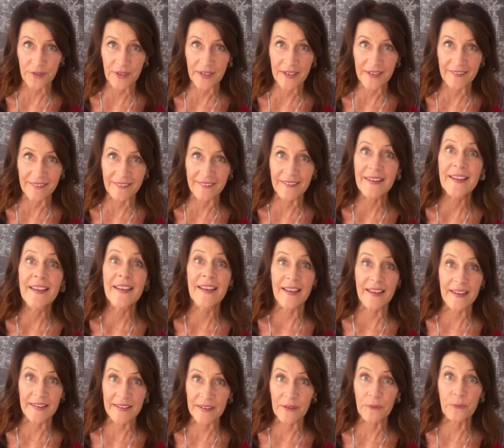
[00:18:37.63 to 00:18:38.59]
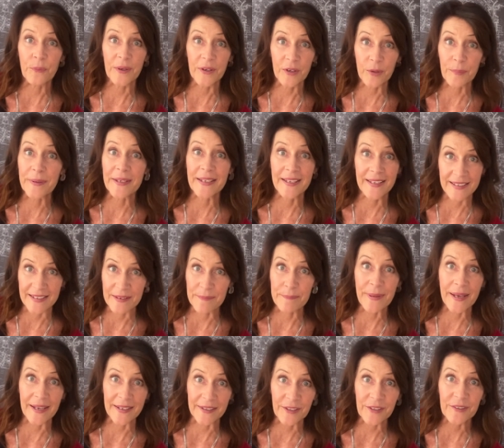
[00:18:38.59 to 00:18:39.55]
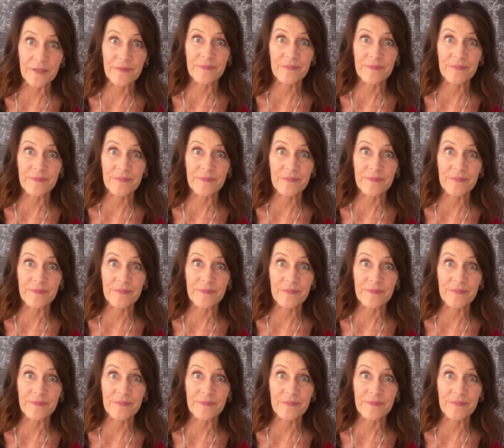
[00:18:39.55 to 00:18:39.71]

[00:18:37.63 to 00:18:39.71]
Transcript: here, and it will be getting better.